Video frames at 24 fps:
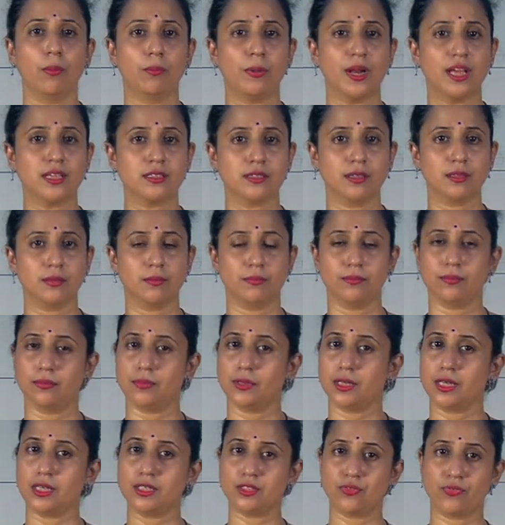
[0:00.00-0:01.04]

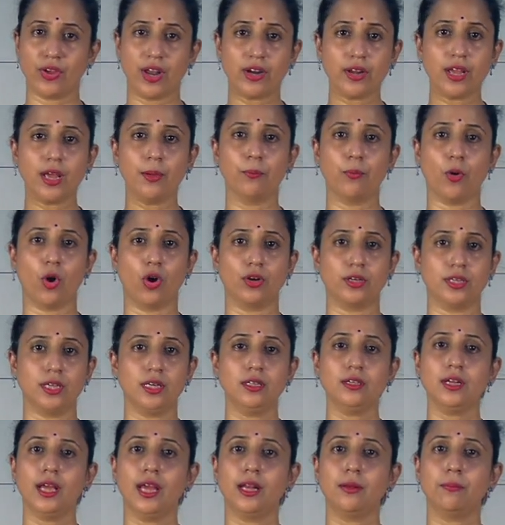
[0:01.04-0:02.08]
is very
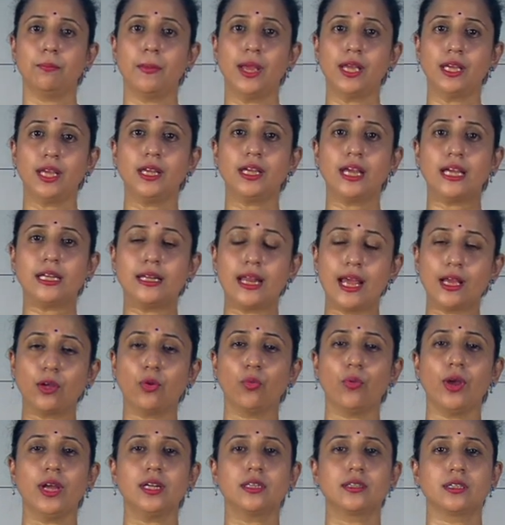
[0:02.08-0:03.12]
important, and making
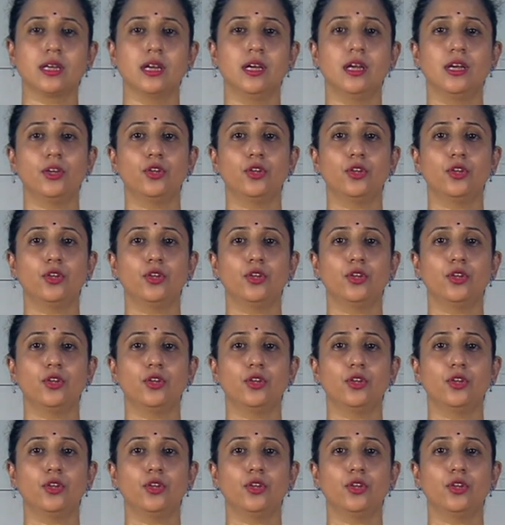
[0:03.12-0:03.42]
adequate